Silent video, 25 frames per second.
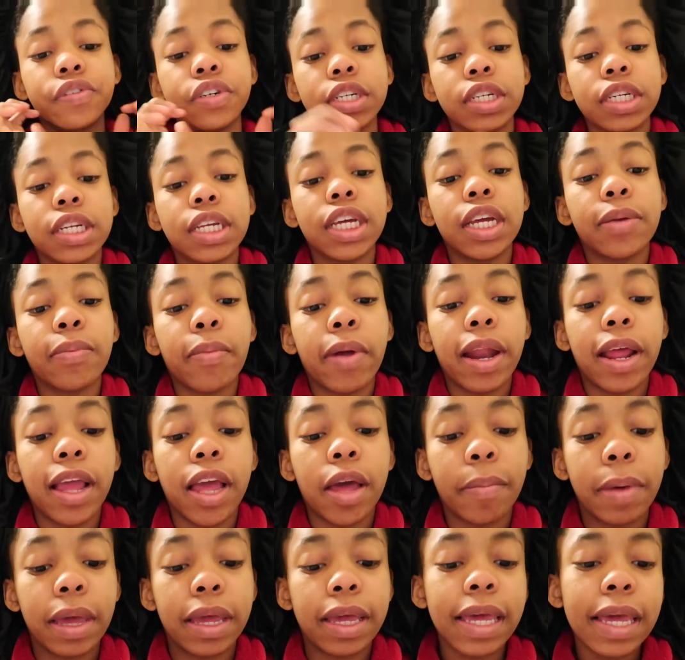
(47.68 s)
for today, I'm writing
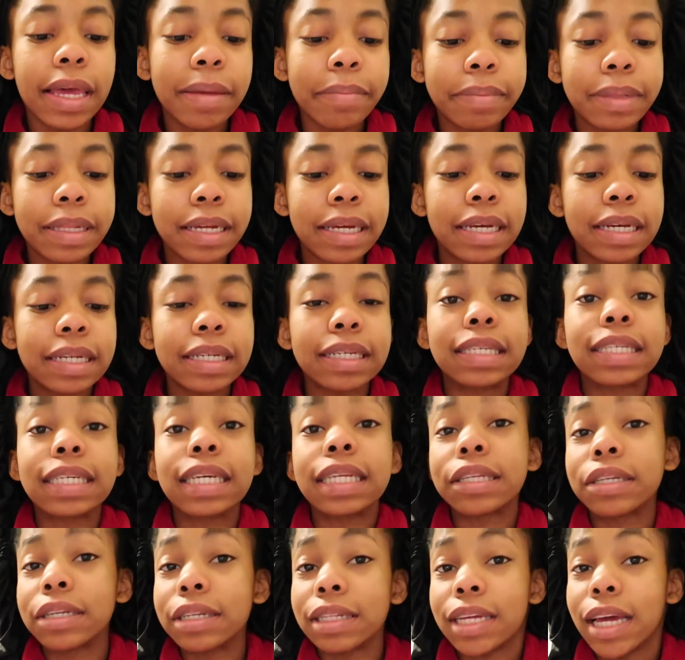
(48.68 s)
out my game plan because I
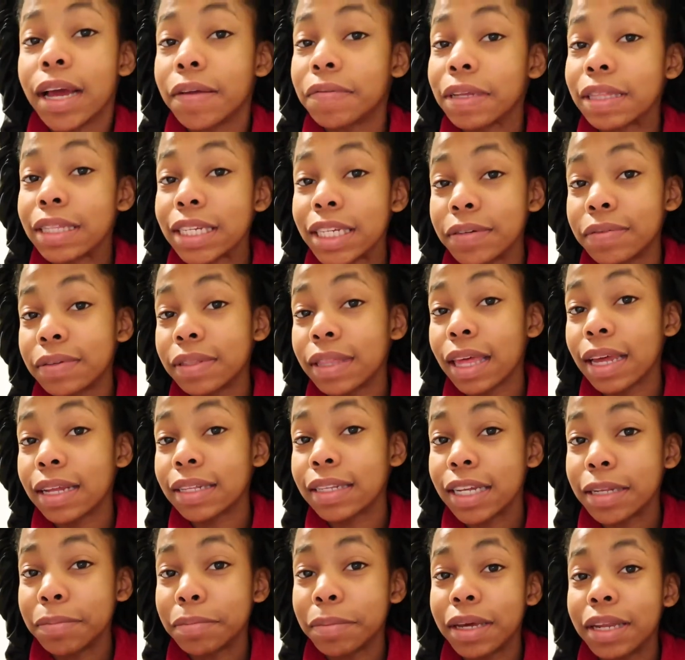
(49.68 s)
literally have to leave in like
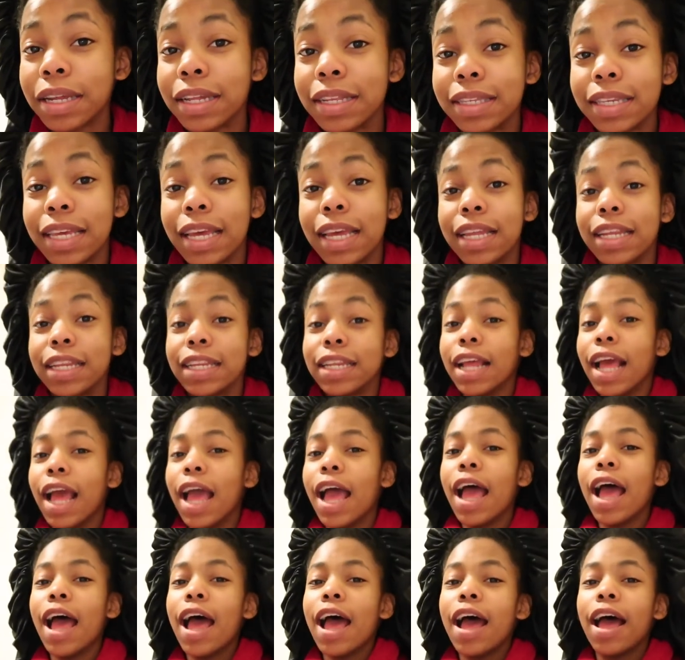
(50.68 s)
10 minutes. And
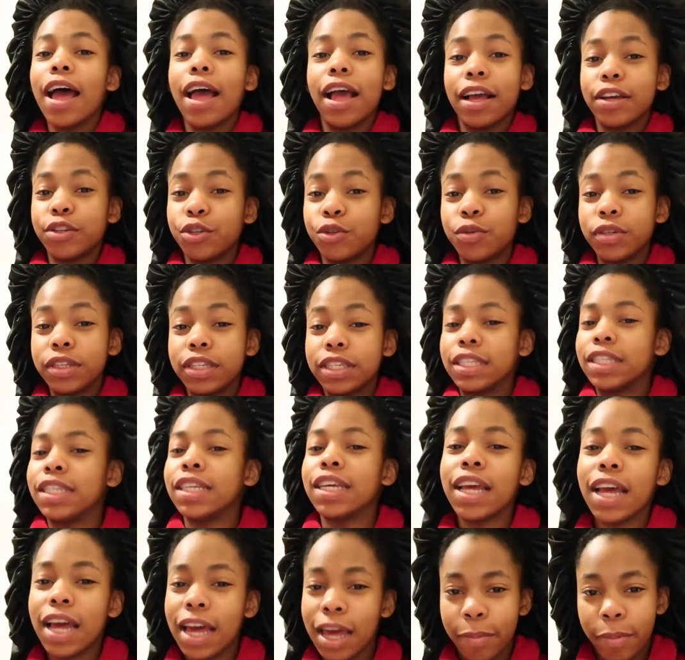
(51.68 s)
as you can see,
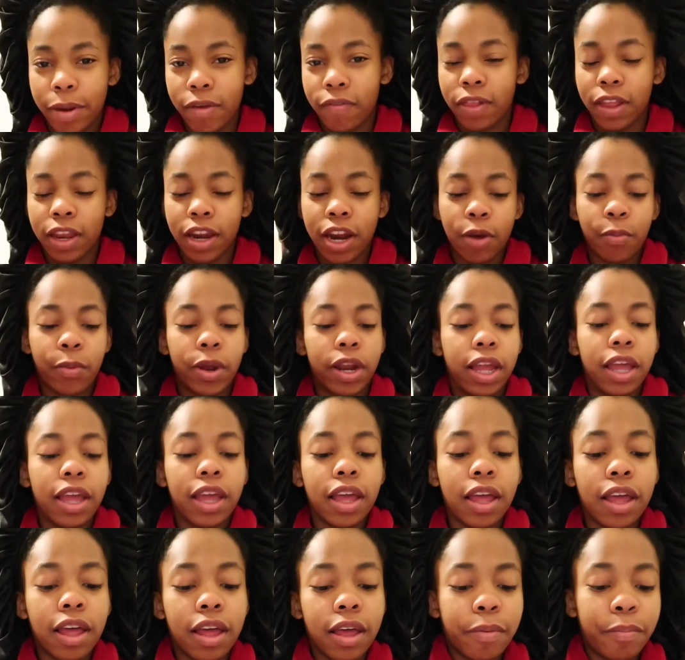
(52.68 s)
I'm definitely not ready.
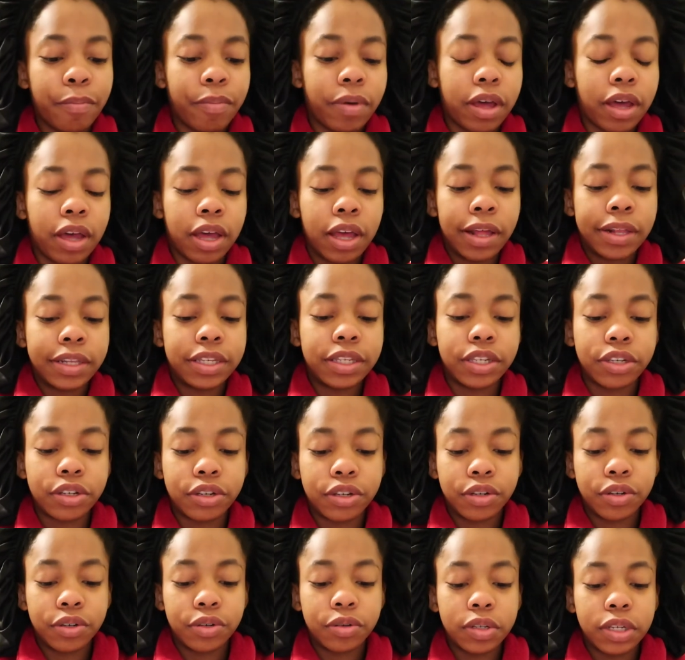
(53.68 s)
But
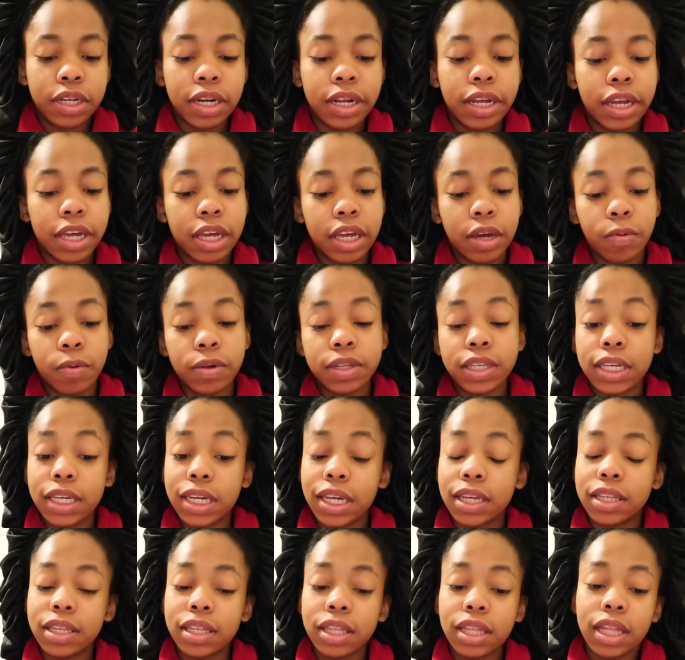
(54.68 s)
so today, once I
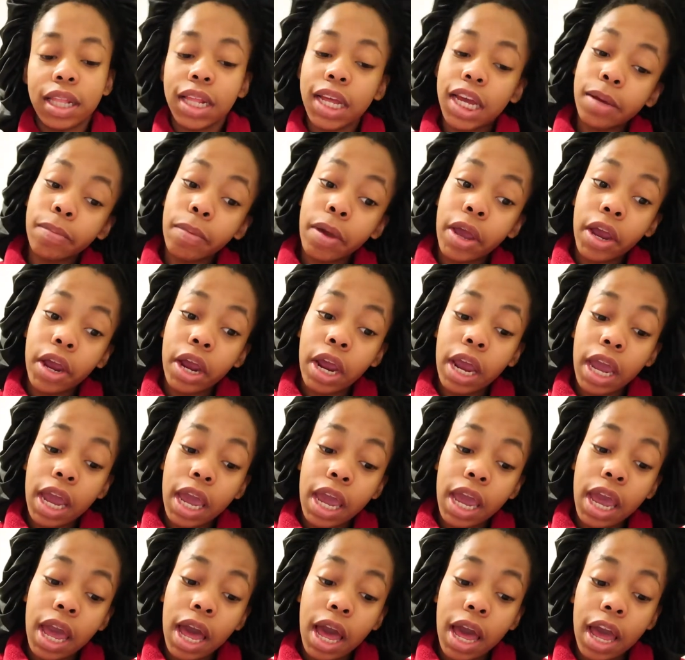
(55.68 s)
get to the
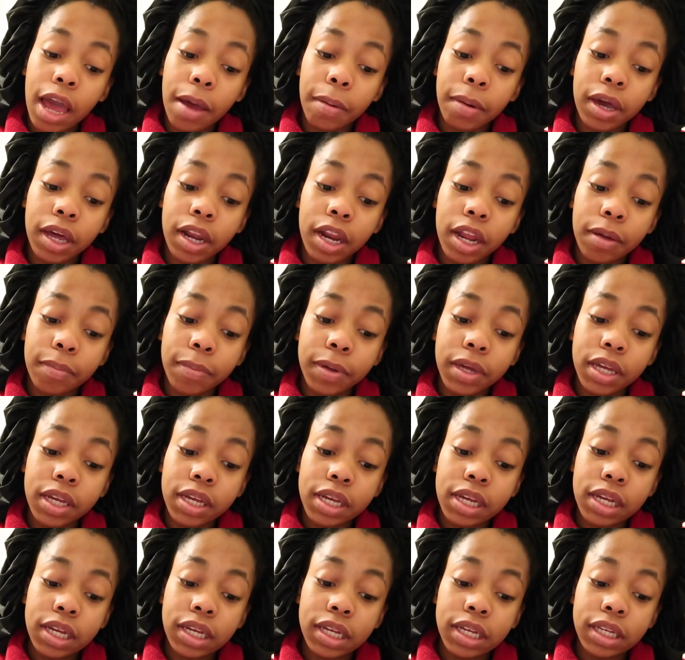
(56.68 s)
library, I'm gonna
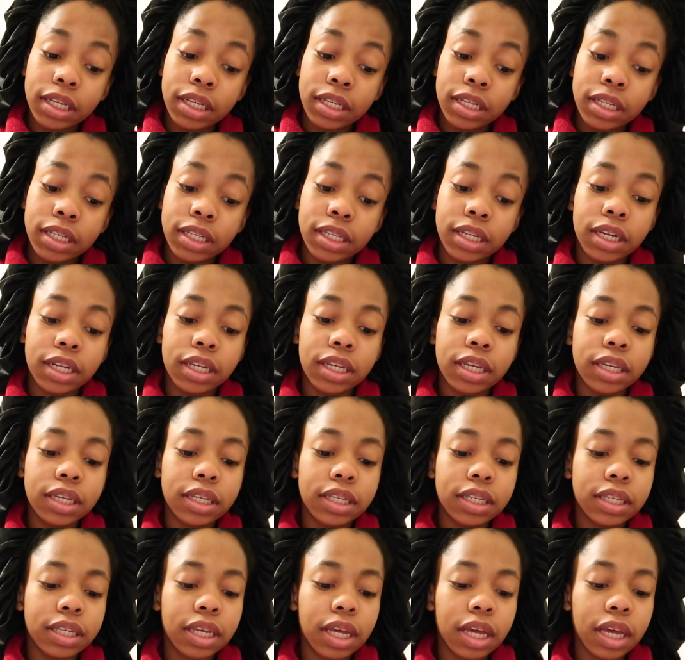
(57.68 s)
be studying
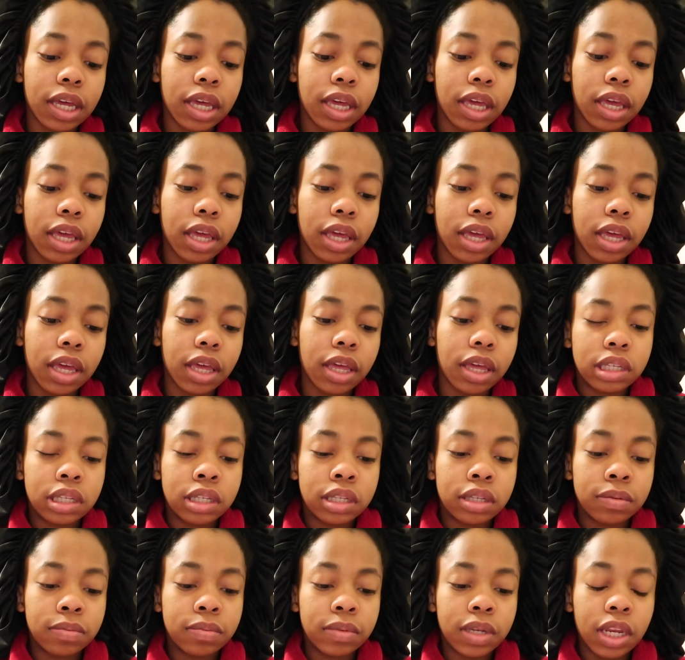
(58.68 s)
psych.
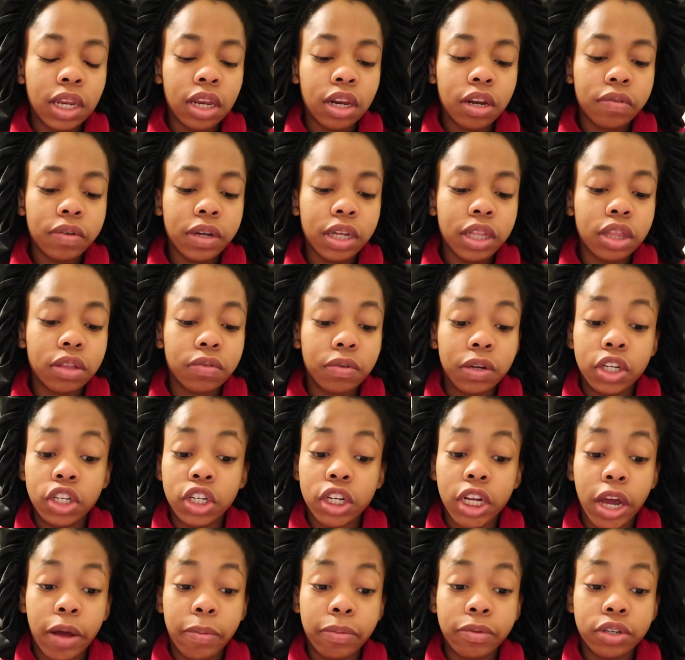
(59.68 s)
I need to read 3
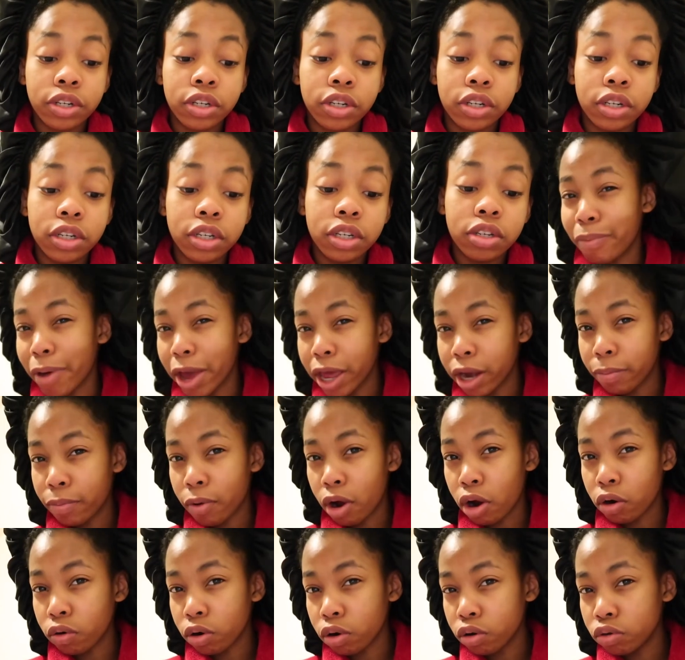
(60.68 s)
chapters by
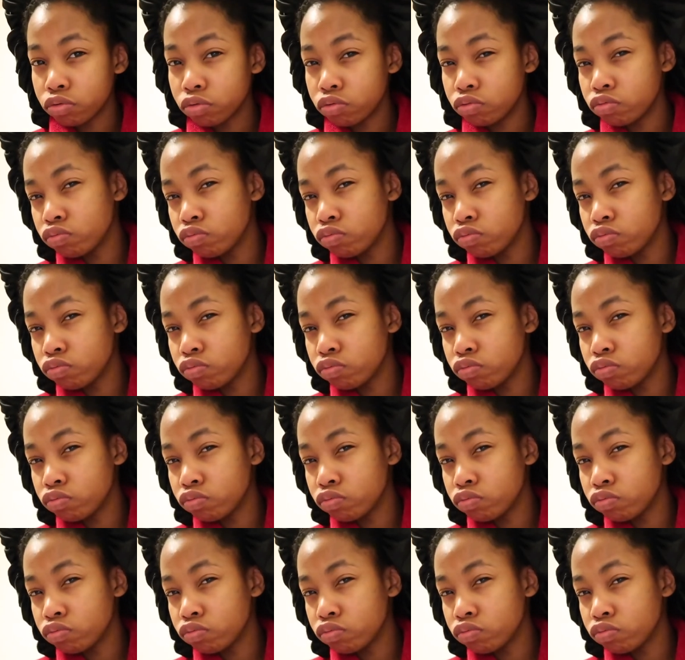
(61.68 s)
tomorrow.